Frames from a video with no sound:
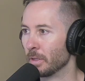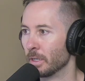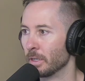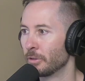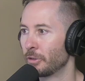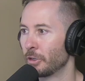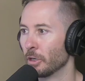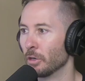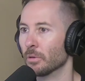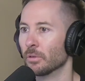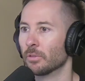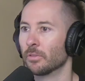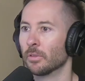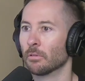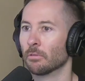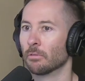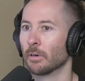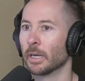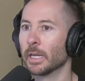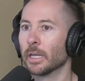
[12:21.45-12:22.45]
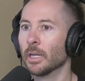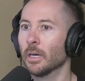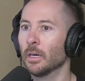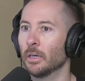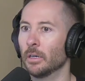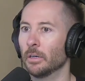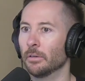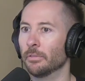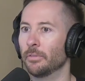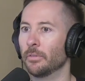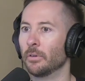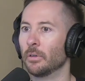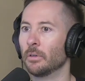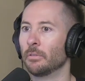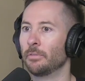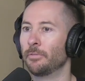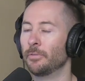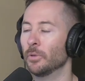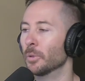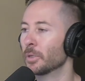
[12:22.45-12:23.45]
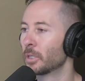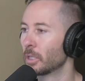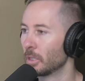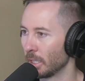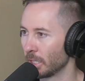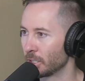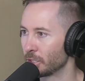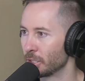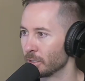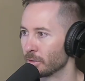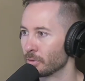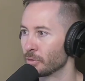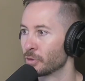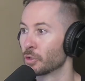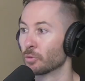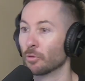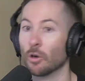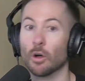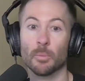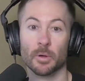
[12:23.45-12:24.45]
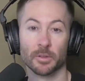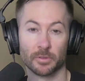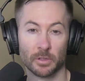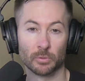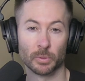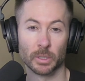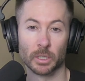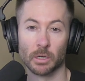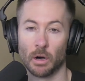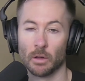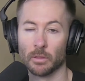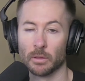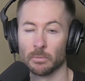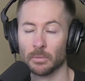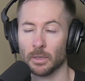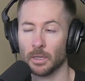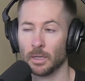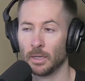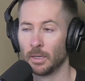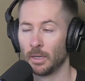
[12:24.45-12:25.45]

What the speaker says: that shows the rate of fluid collections, or seromas as we call them,